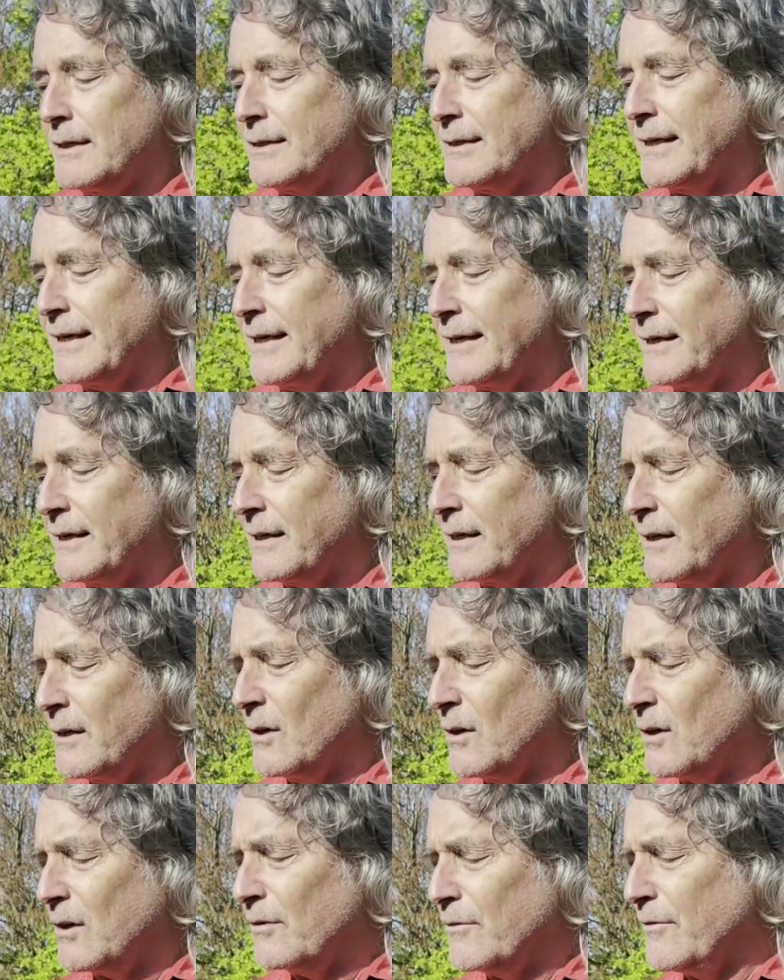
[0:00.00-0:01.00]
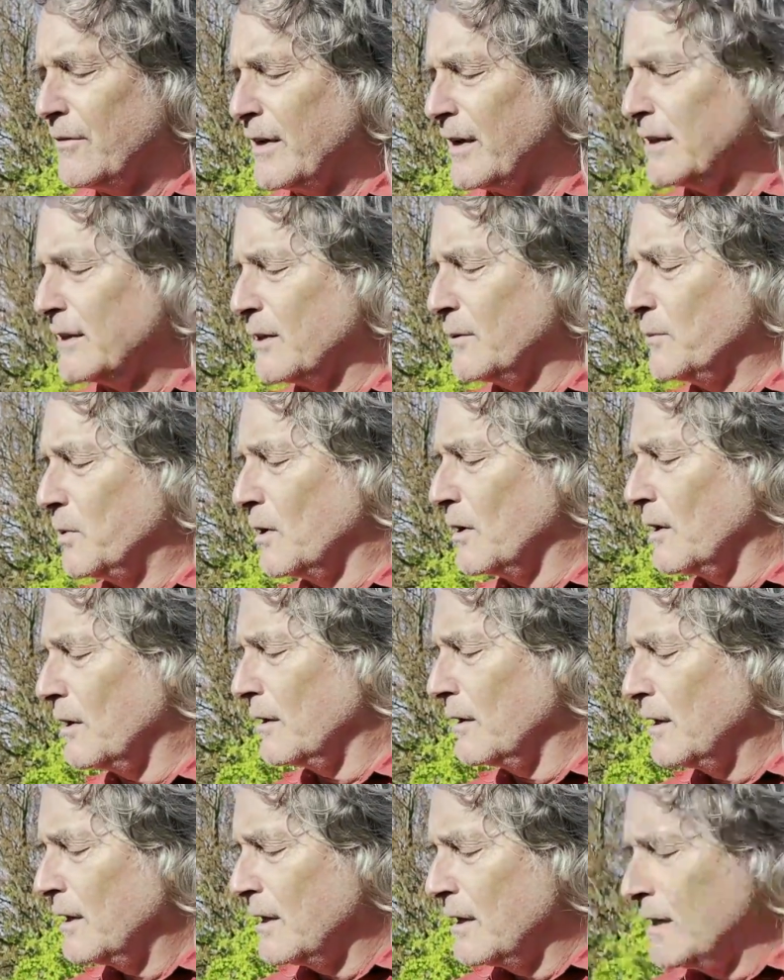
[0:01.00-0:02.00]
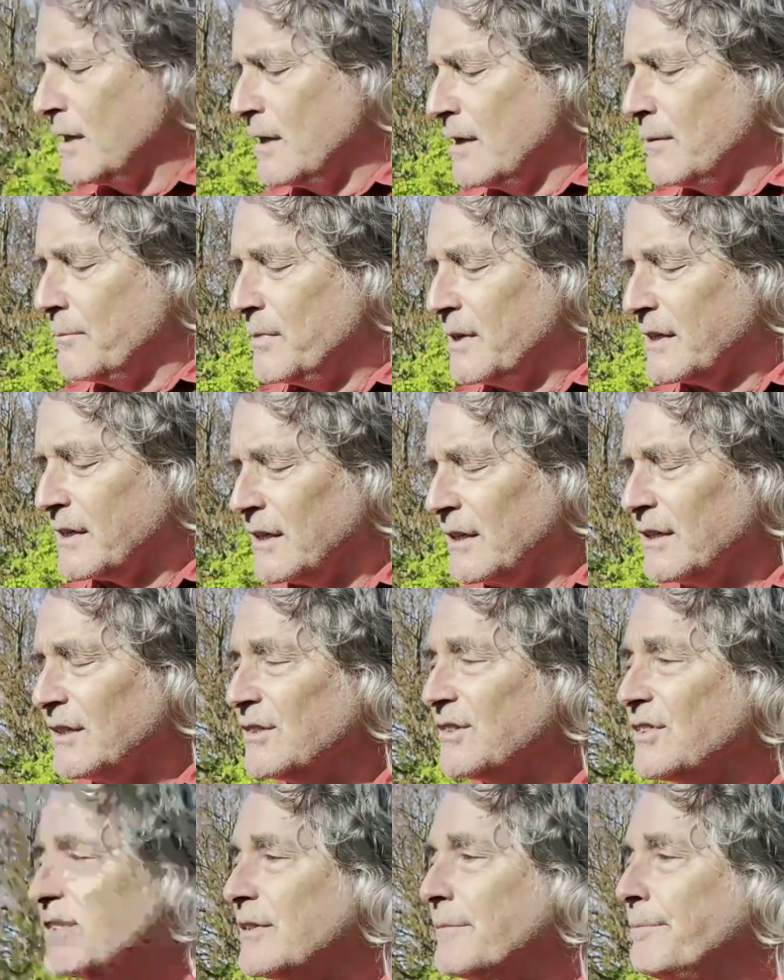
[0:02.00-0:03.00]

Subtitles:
they are valuable because